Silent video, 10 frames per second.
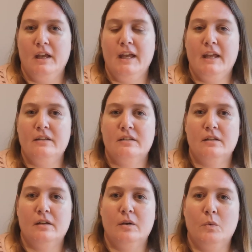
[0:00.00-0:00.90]
And
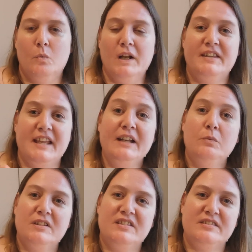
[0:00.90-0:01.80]
what that
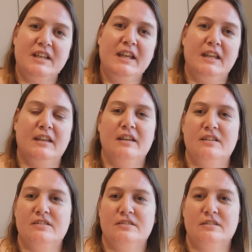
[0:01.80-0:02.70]
was saying
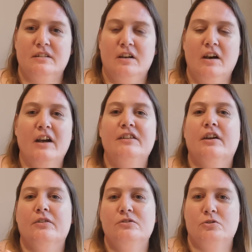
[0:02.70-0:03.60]
is, I
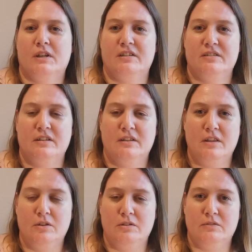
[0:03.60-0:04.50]
don't trust
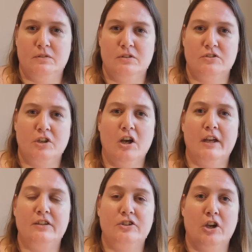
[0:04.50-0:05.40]
the universe.
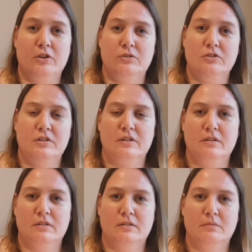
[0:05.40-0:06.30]
I don't
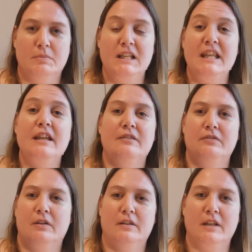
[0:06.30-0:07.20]

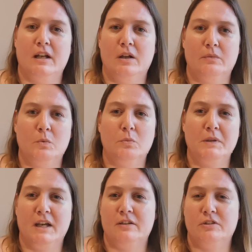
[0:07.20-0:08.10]
believe that I will
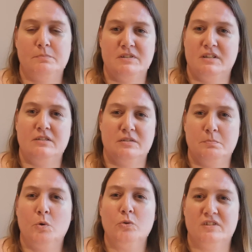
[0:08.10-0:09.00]
be 100%
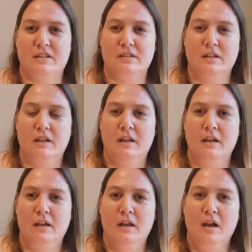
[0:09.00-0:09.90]
supported.
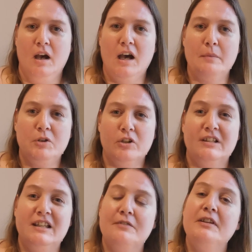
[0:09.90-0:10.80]
I'm not
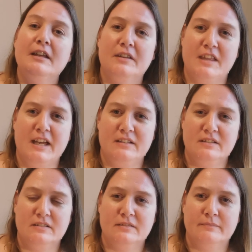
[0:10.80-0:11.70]
living that.